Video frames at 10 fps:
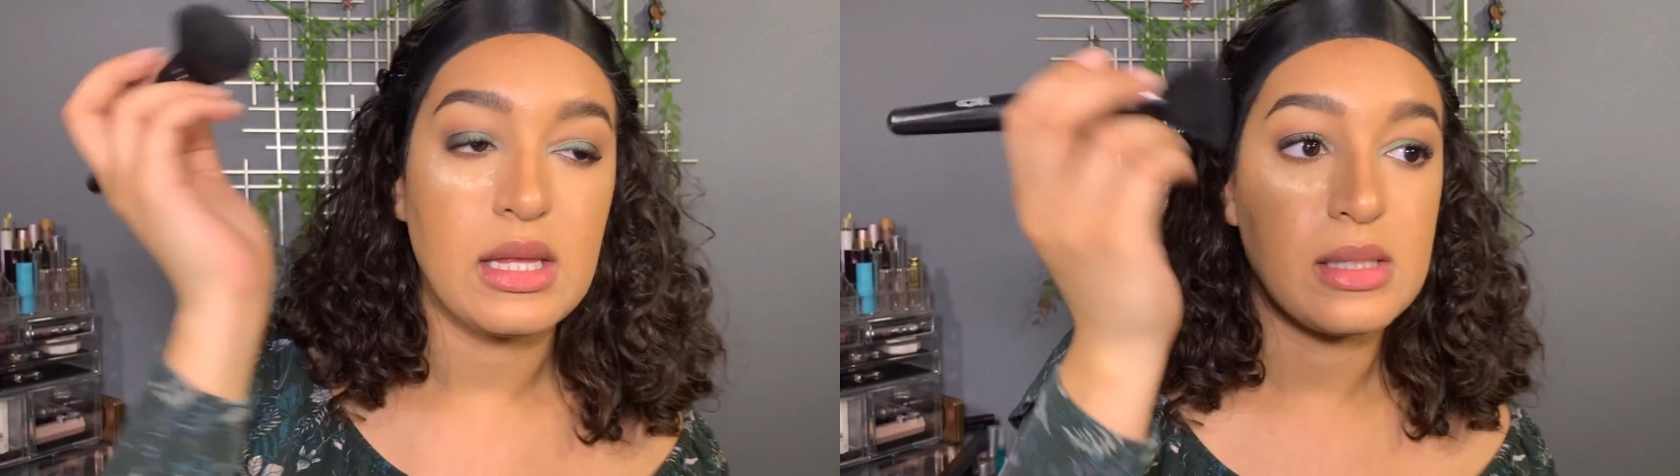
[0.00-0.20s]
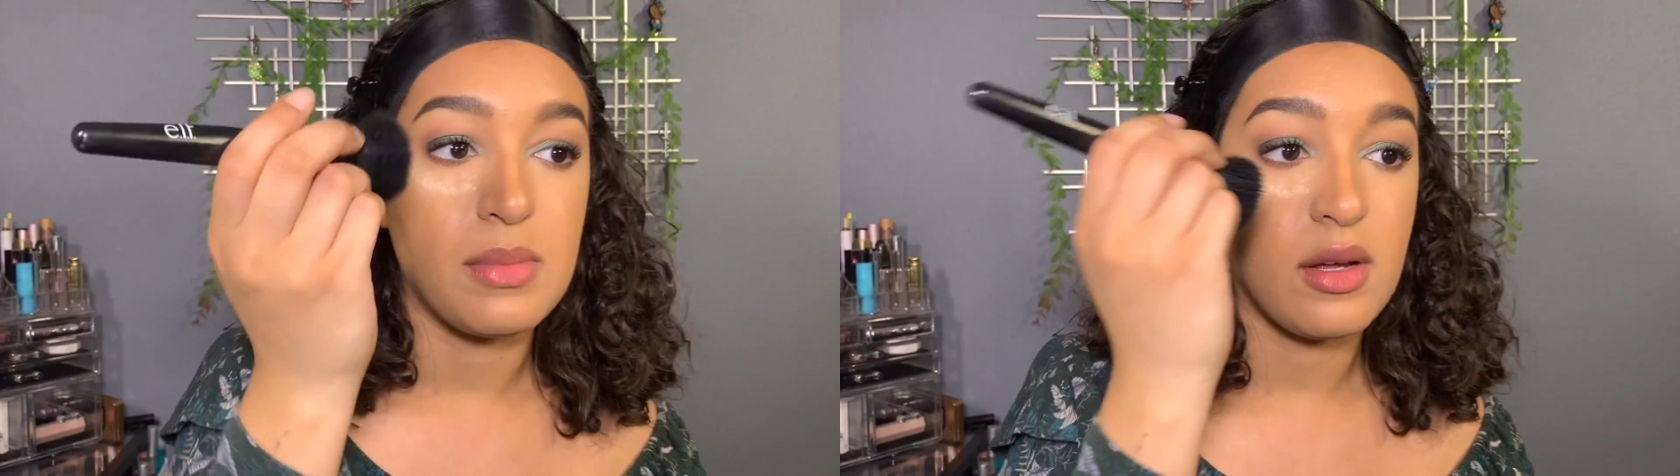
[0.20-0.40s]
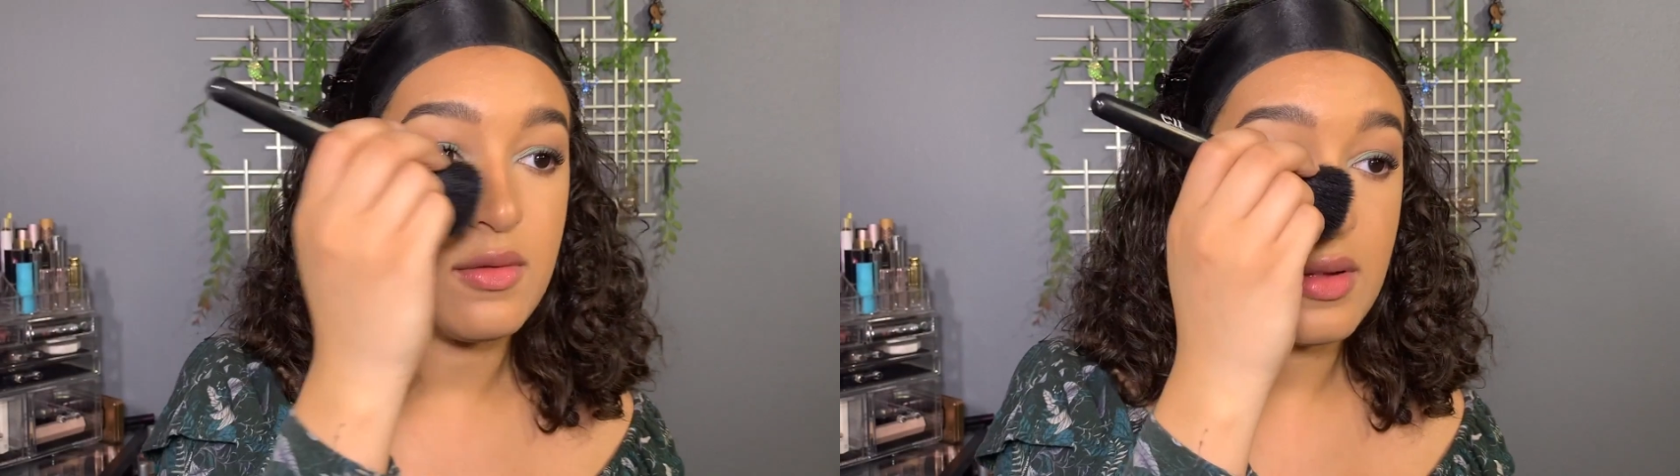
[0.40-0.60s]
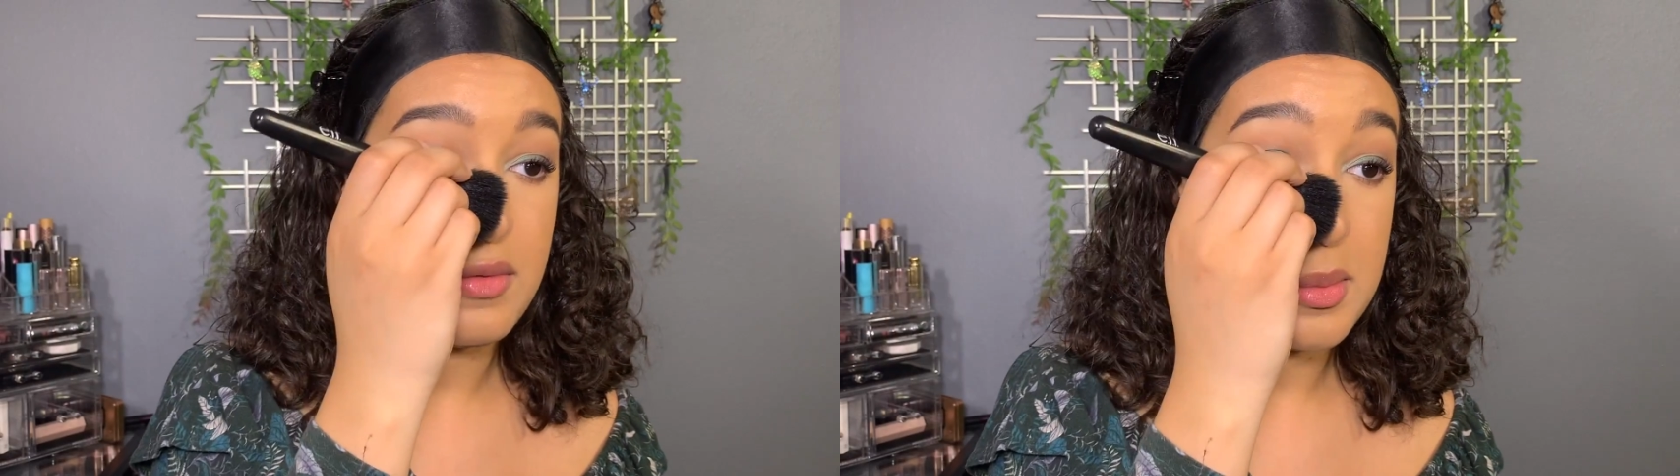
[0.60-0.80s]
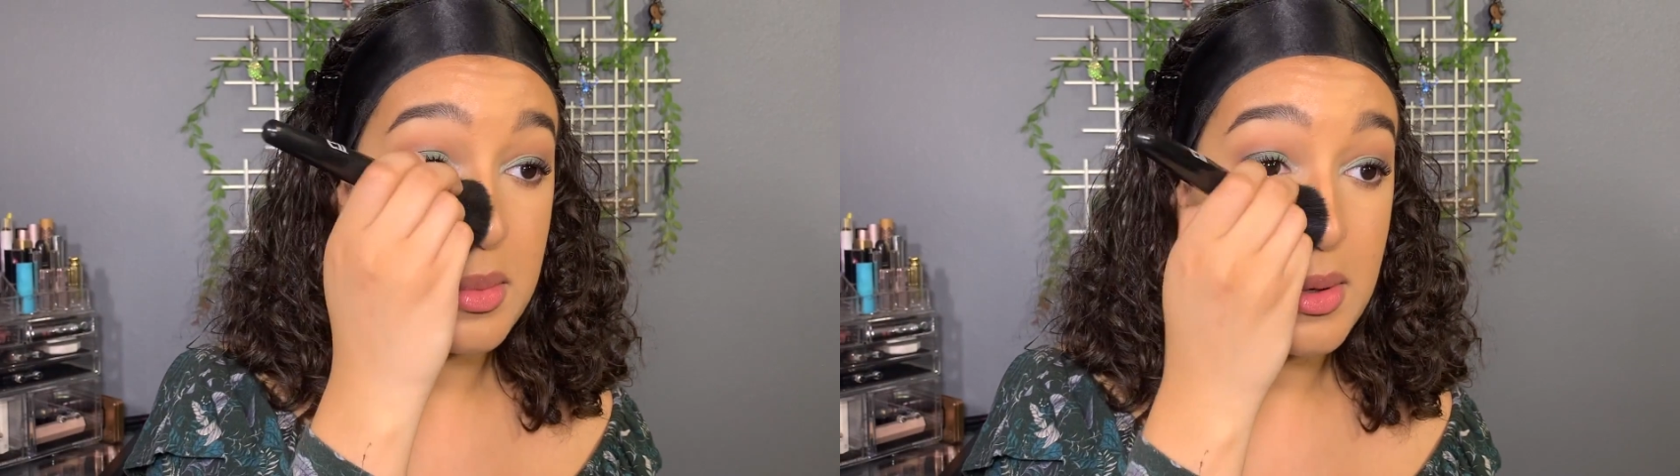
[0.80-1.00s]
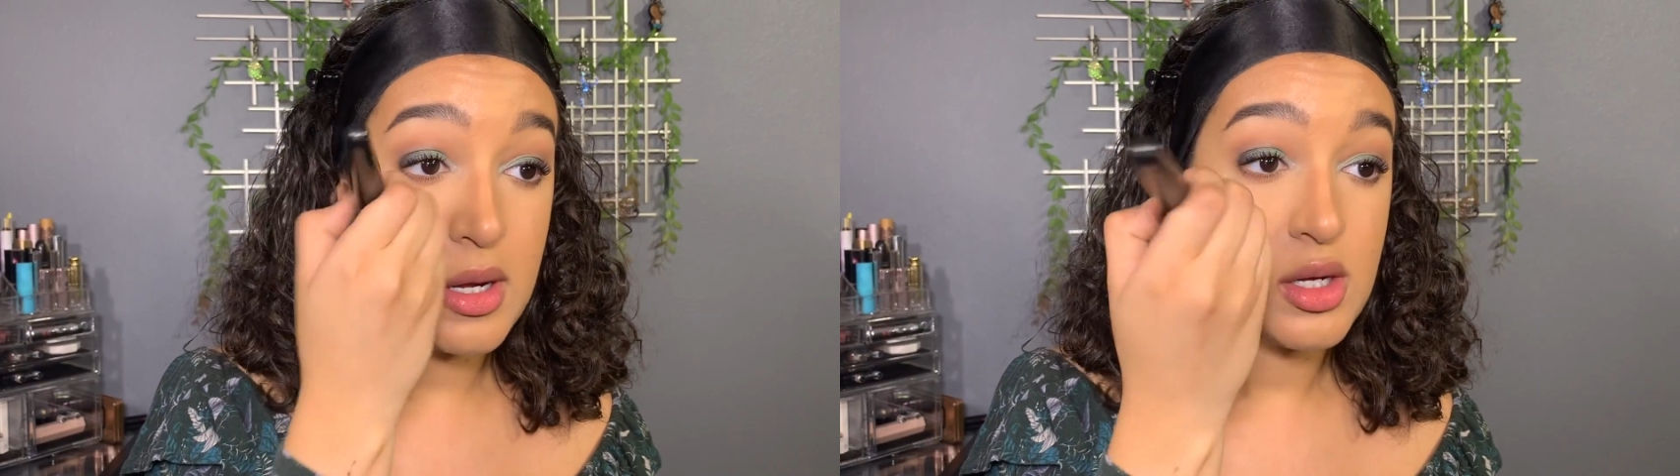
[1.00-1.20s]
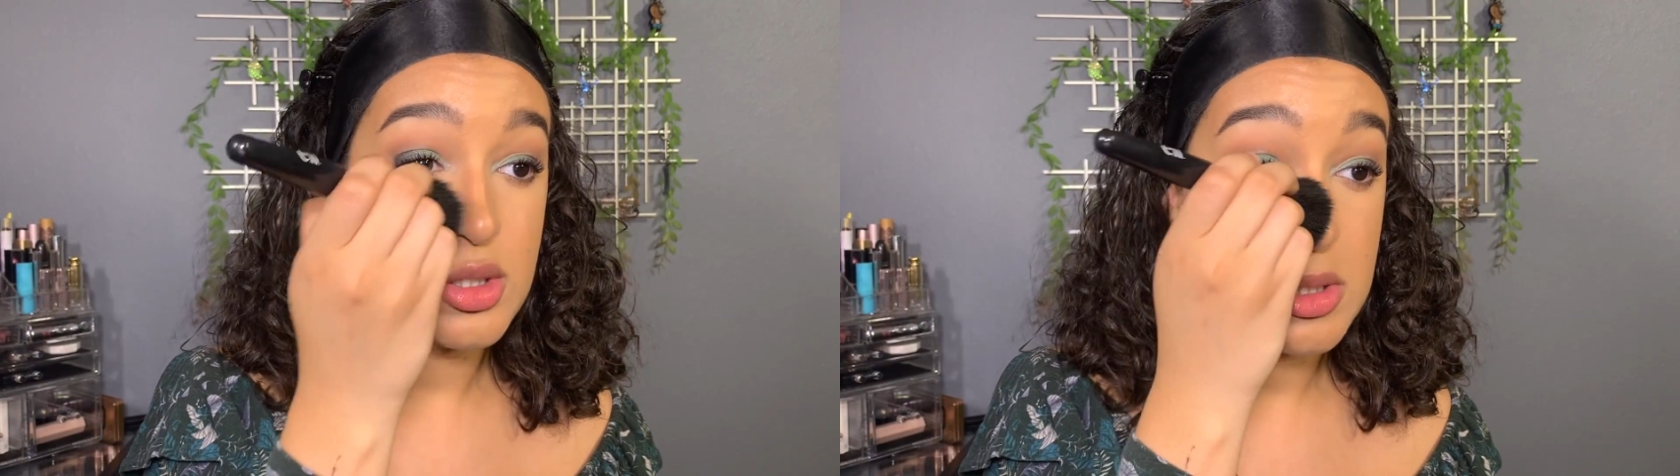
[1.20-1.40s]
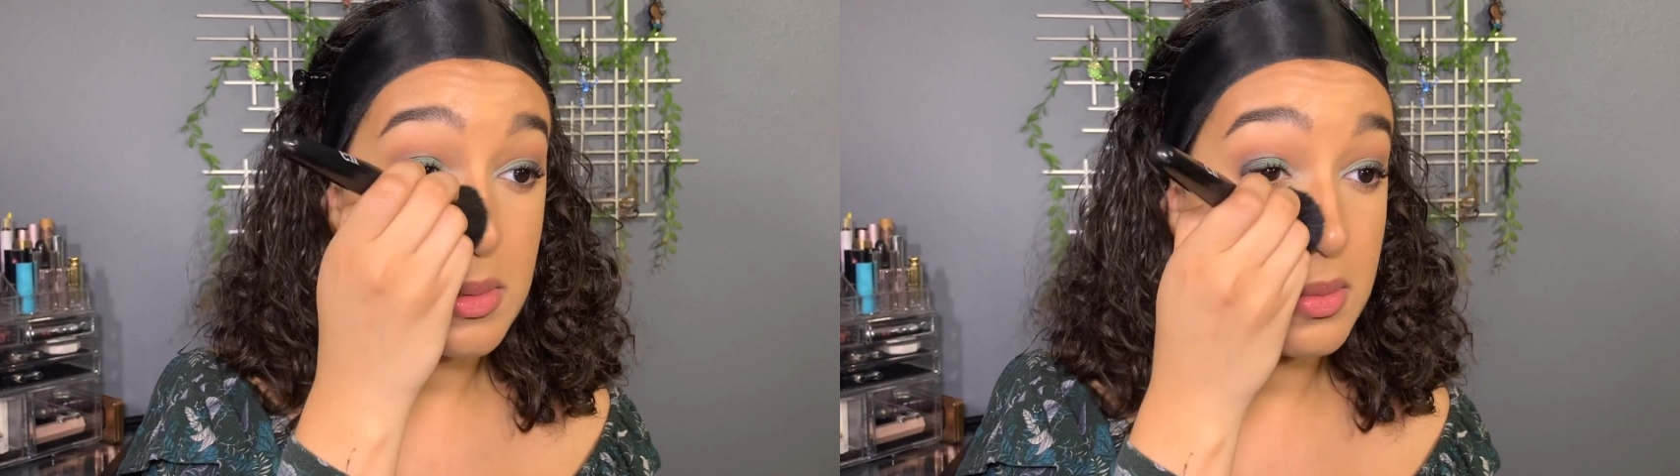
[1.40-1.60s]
this big fluffy brush,